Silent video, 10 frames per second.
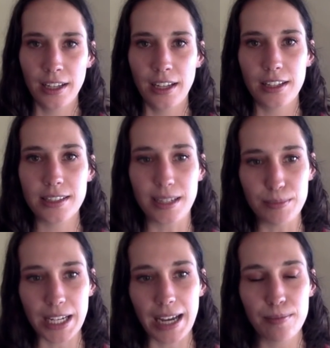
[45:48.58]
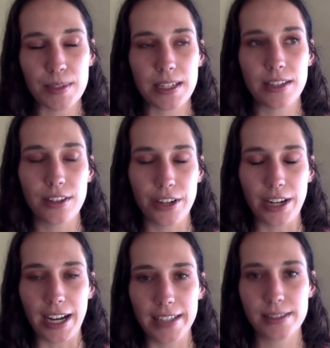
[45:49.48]
sometimes third
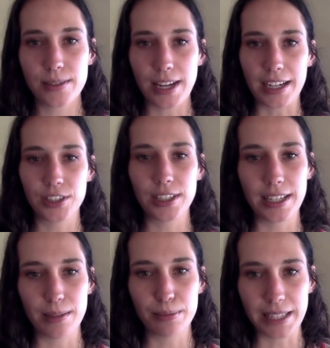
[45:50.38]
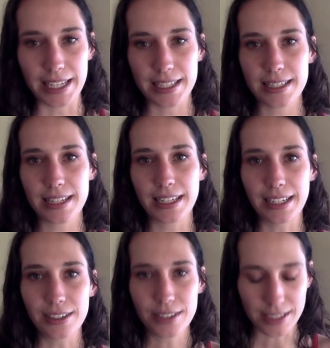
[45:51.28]
eye is actually the place in
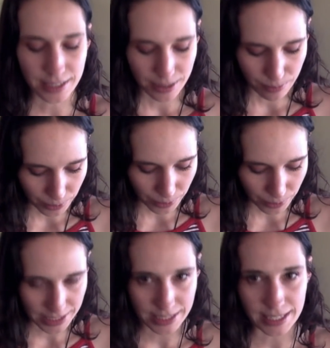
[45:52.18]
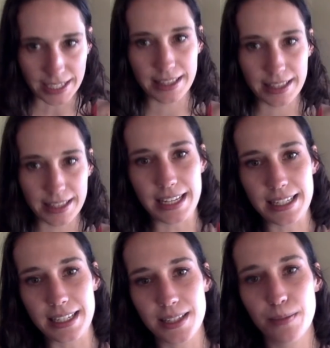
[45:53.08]
our system which is like the
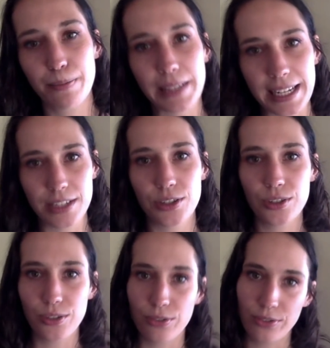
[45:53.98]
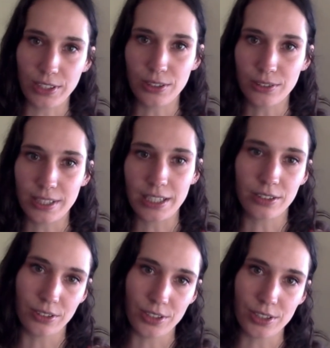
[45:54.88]
easiest place to feel the
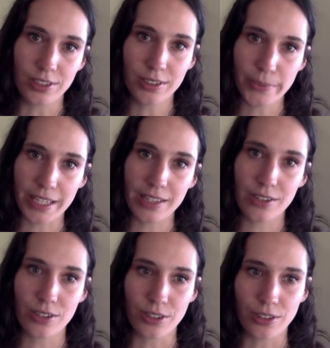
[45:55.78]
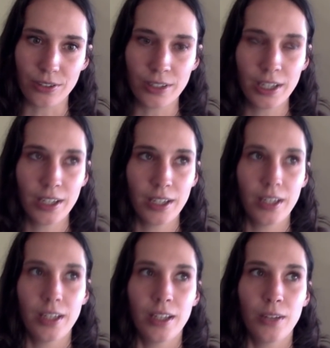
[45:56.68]
illusions with. So
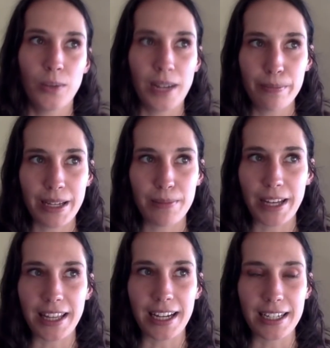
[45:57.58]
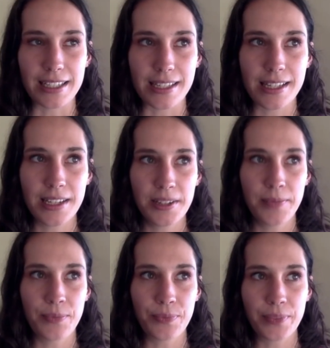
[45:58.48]
what I mean by that is,
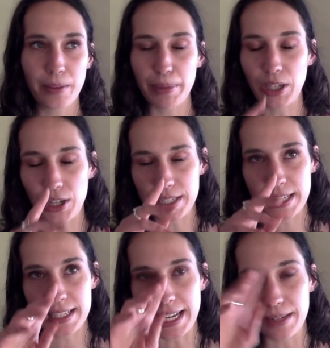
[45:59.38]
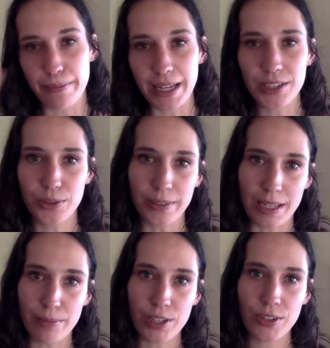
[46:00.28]
because it's like mental
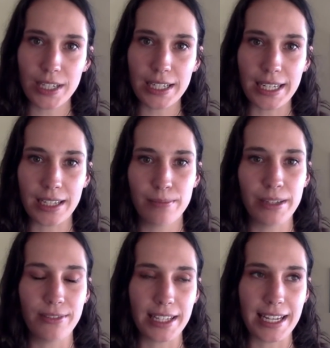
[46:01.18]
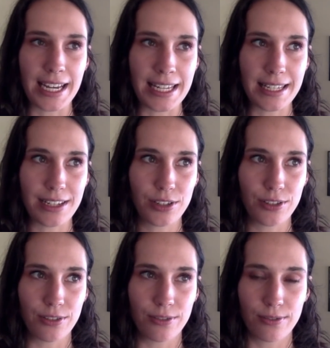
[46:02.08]
imagery, it can be really easy to